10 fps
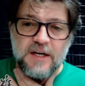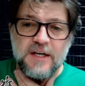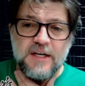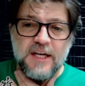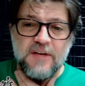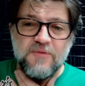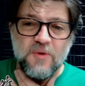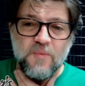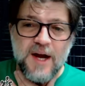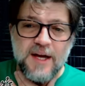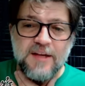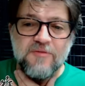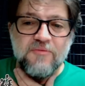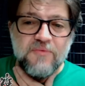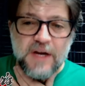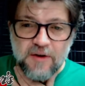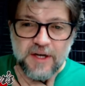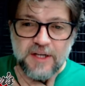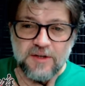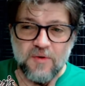if you're riding
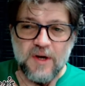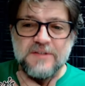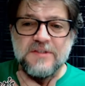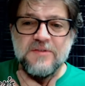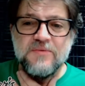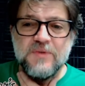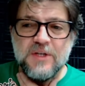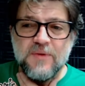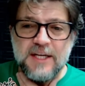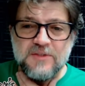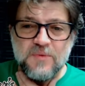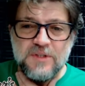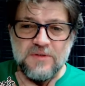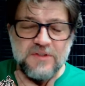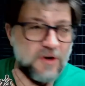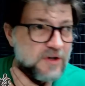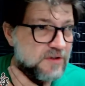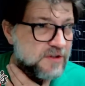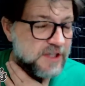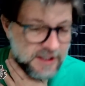very aggressive, that's when you
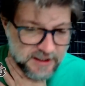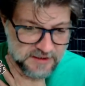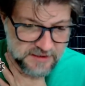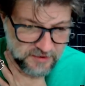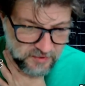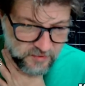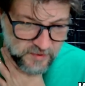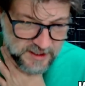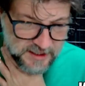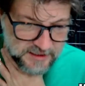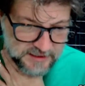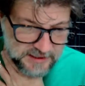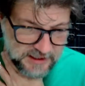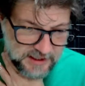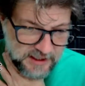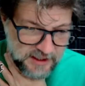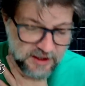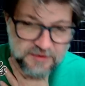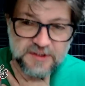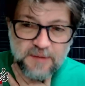start looking into
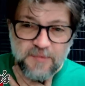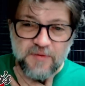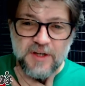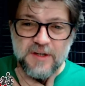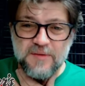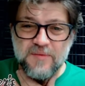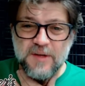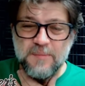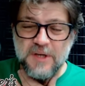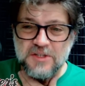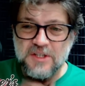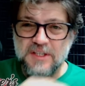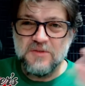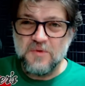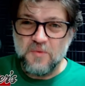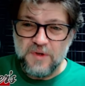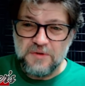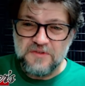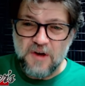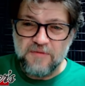some of the Michelins with the
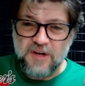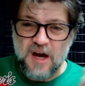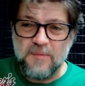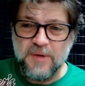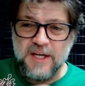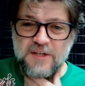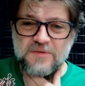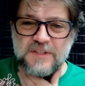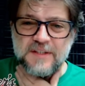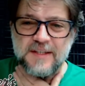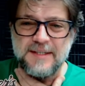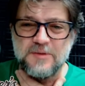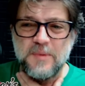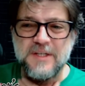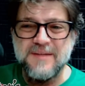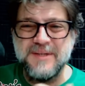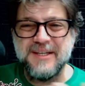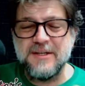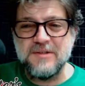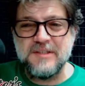real soft compounds and things,
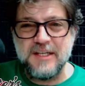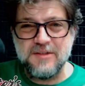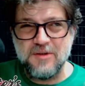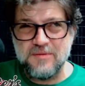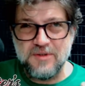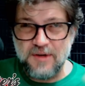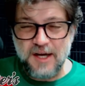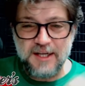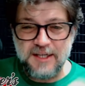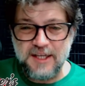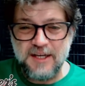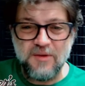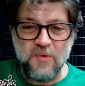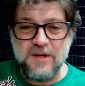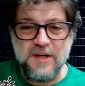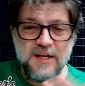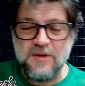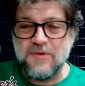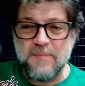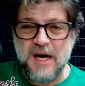but understand you're not going to get anywhere
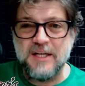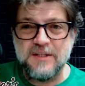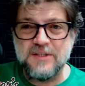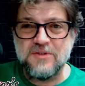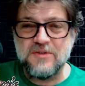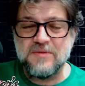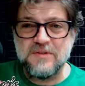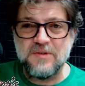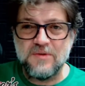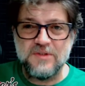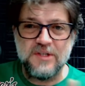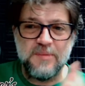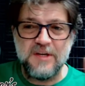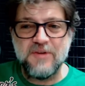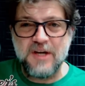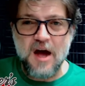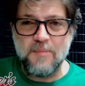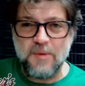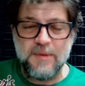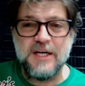near the mileage. So there's a bit of a
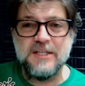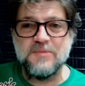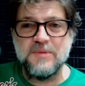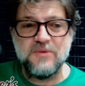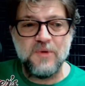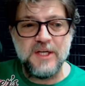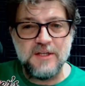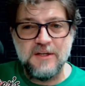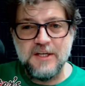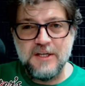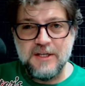compromise between,